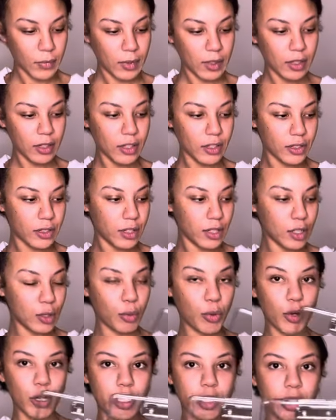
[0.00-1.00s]
There's this
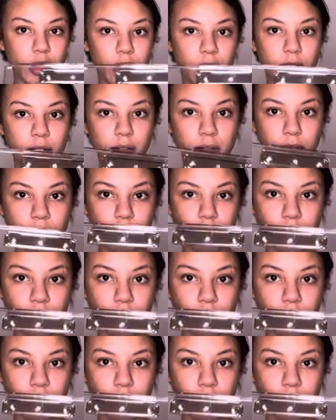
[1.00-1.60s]
portion,